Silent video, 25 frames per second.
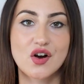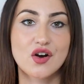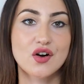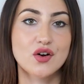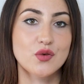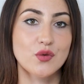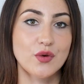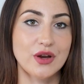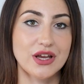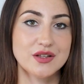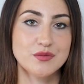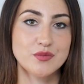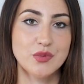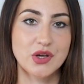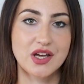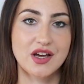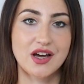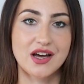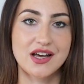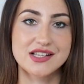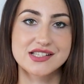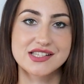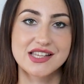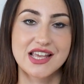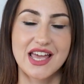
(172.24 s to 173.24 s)
are great
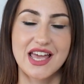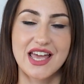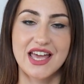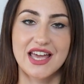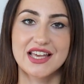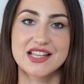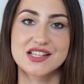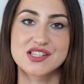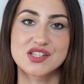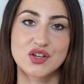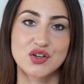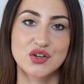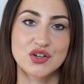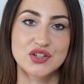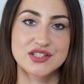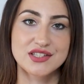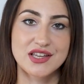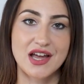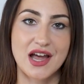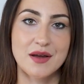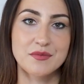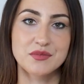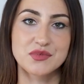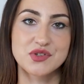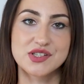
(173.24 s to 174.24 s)
because it's a good
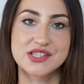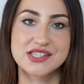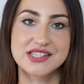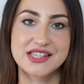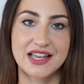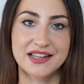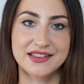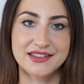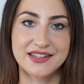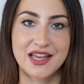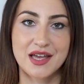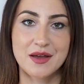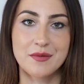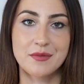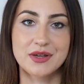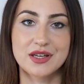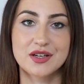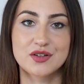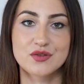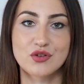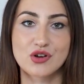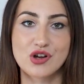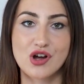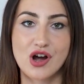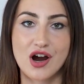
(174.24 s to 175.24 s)
time to set them
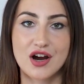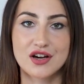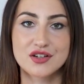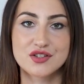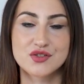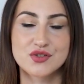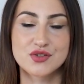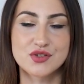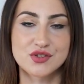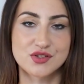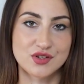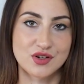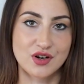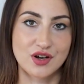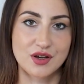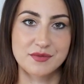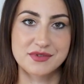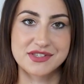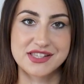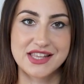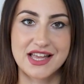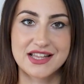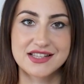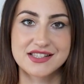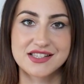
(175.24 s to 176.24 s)
in regards to
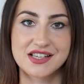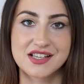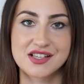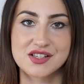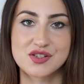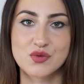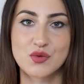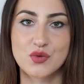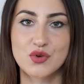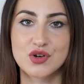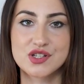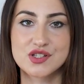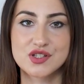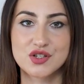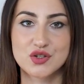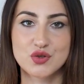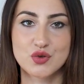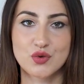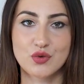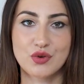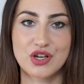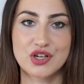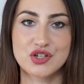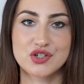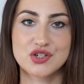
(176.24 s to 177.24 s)
circumstances or
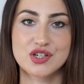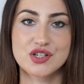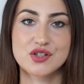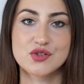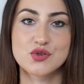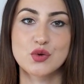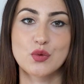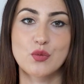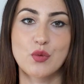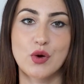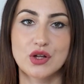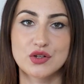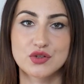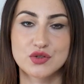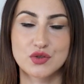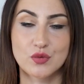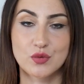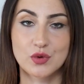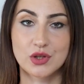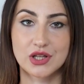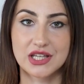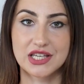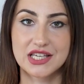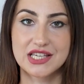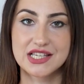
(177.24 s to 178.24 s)
situations you want to
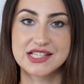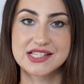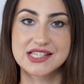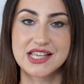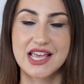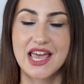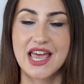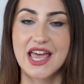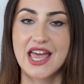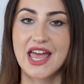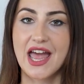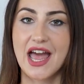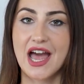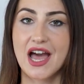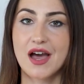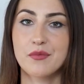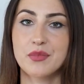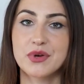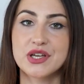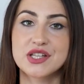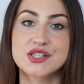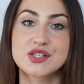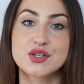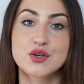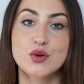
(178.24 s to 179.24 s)
release,
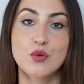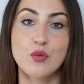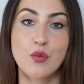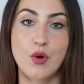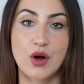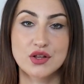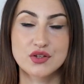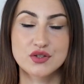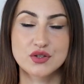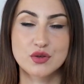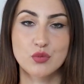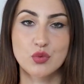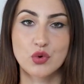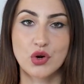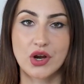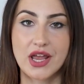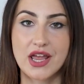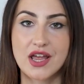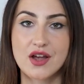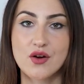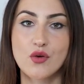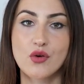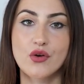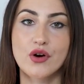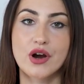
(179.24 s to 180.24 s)
habits you want to
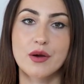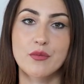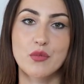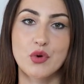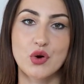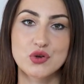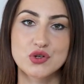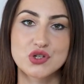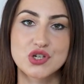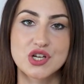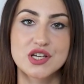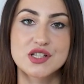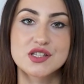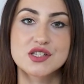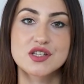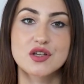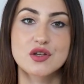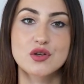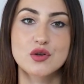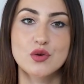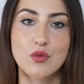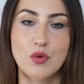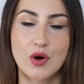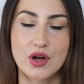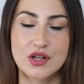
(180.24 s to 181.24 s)
break, or emotions
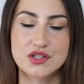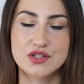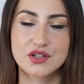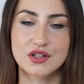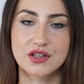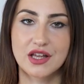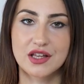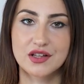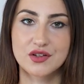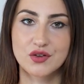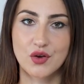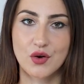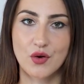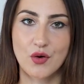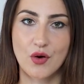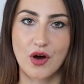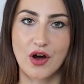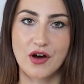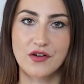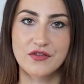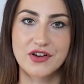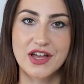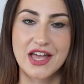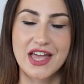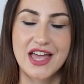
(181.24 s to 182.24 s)
you want to let go
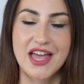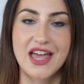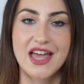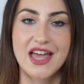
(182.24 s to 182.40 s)
of.